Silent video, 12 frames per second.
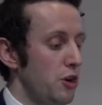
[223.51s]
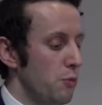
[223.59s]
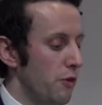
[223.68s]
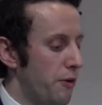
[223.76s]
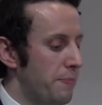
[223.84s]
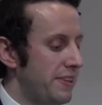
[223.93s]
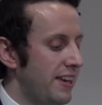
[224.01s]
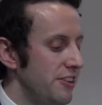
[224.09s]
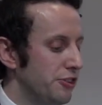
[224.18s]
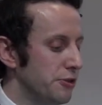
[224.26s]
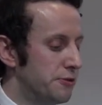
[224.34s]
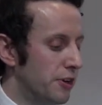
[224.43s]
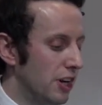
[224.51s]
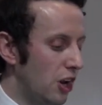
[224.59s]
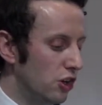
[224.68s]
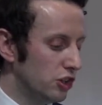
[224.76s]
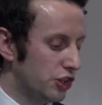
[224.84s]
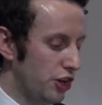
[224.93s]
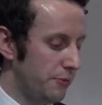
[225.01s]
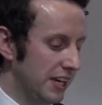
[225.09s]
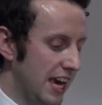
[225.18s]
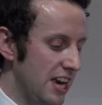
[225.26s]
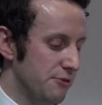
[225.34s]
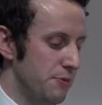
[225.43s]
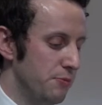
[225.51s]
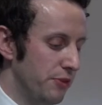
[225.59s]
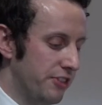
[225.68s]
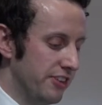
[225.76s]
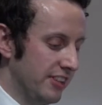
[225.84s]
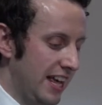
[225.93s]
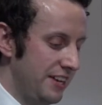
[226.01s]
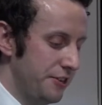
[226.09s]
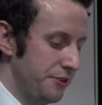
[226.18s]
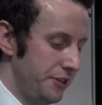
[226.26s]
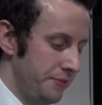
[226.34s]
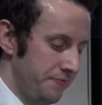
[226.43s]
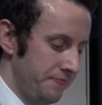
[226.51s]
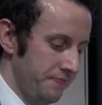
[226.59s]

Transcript: with a potential for a long-term engagement with this landowner.